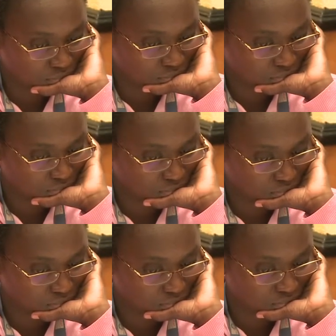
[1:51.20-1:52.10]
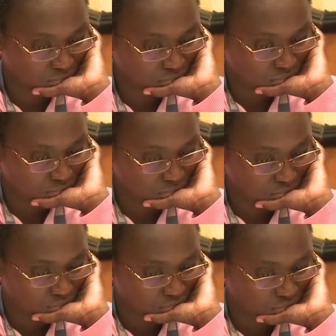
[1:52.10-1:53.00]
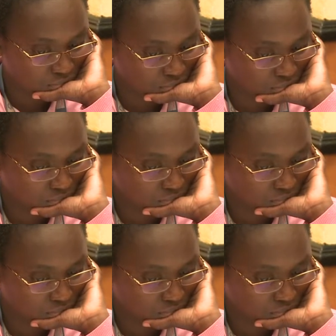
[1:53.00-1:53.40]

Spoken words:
their staff have met